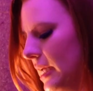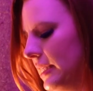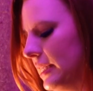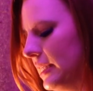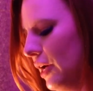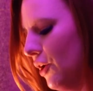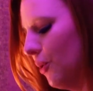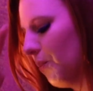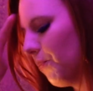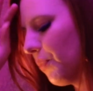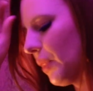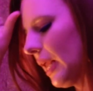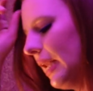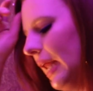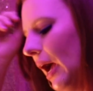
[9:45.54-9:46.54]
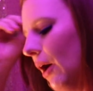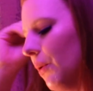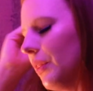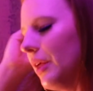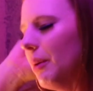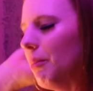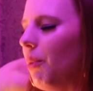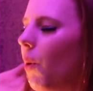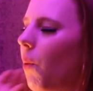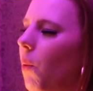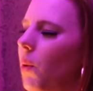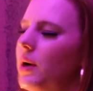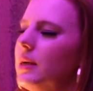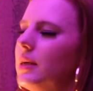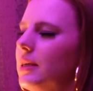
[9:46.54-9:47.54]
So now the
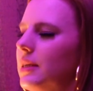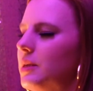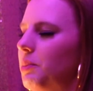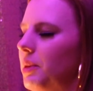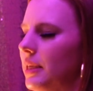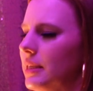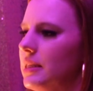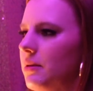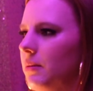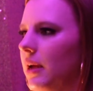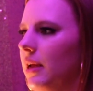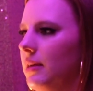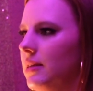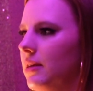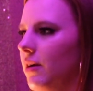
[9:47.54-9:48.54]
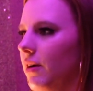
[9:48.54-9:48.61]
important placement